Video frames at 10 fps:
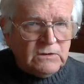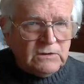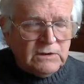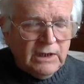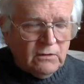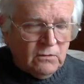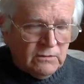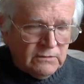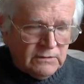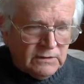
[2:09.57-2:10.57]
Now,
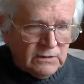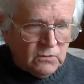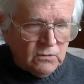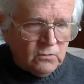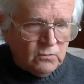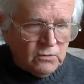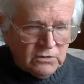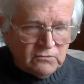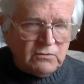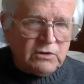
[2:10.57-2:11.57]

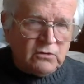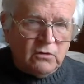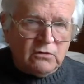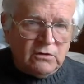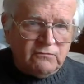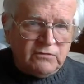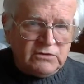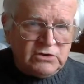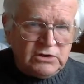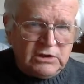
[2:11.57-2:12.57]
wooden recorder for
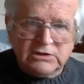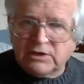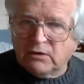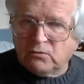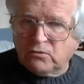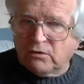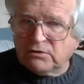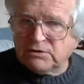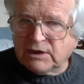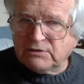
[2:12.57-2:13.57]
sheer sound
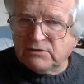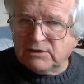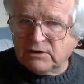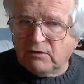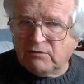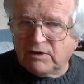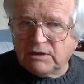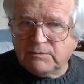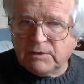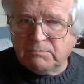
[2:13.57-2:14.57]
quality I think are a
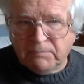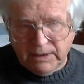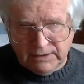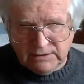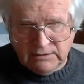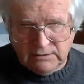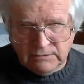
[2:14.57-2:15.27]
little bit better,